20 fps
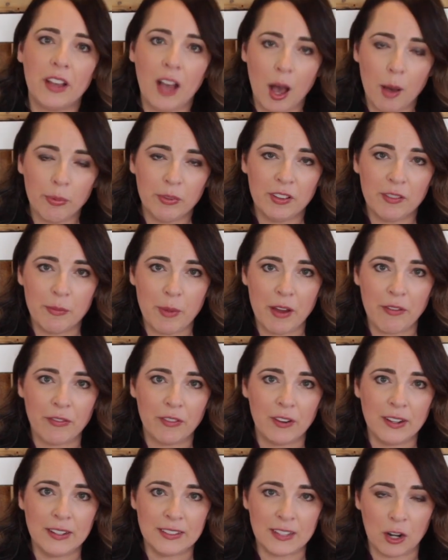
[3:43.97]
couple of my
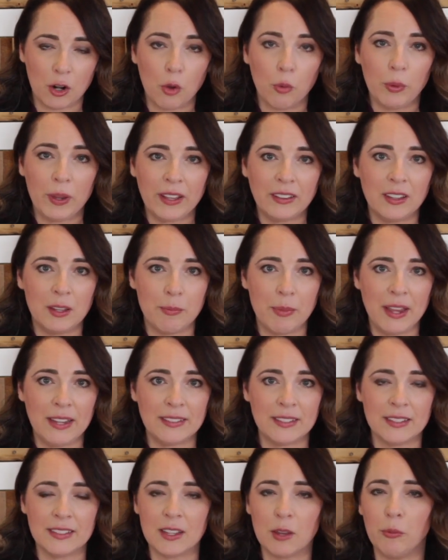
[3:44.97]
friends on a weekly
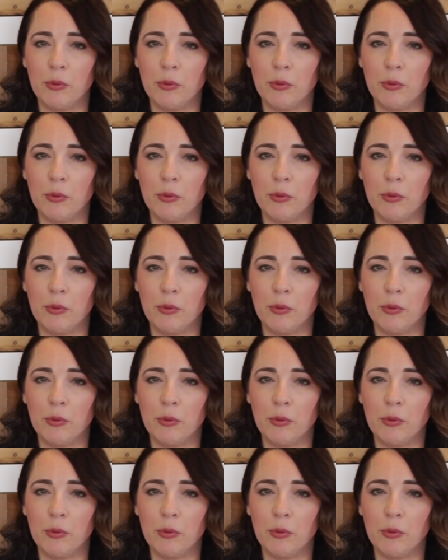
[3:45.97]
basis,